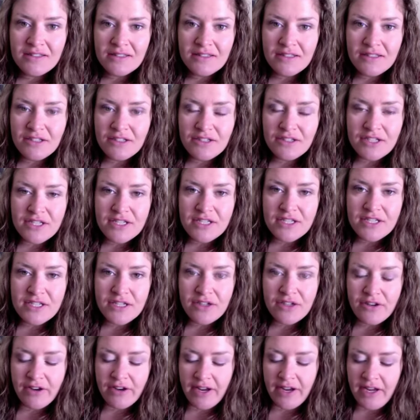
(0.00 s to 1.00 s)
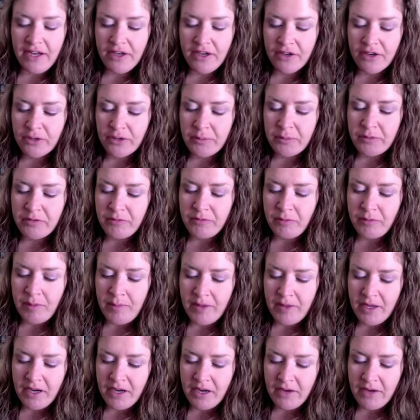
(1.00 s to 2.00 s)
they're just a great group of
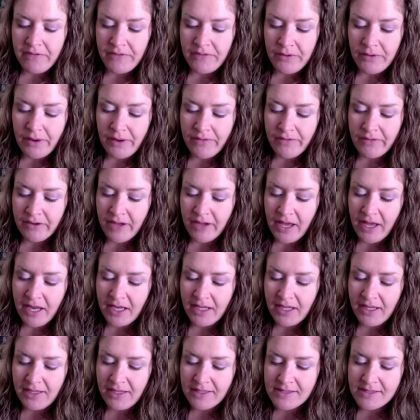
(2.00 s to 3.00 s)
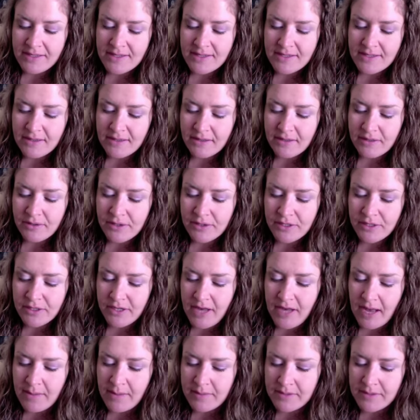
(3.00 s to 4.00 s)
women, and if you ever get east, you should
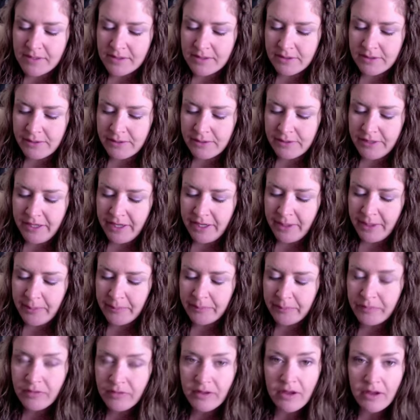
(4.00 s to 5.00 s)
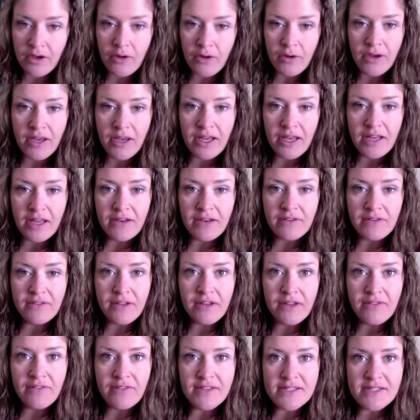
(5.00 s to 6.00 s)
absolutely go
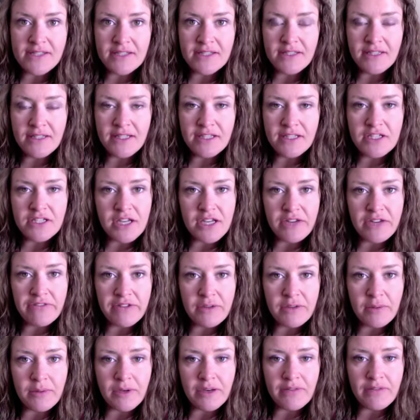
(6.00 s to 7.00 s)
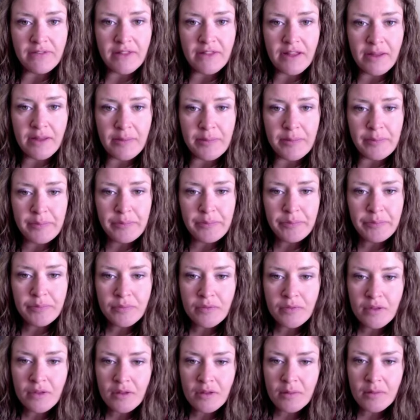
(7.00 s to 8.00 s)
and visit each and every one of them,
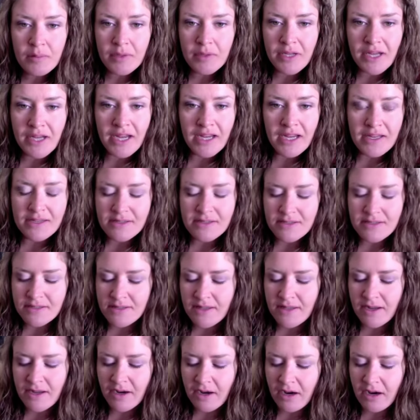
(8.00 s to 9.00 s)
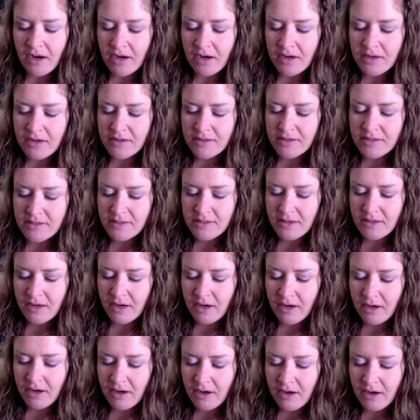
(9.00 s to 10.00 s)
because their hearts
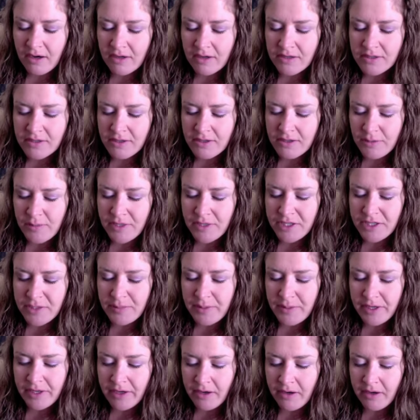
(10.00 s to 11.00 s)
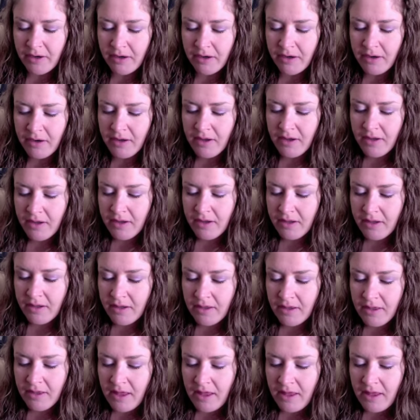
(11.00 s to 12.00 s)
are so much bigger
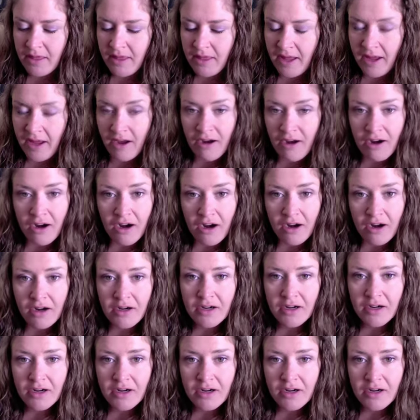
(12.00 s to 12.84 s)
than they are.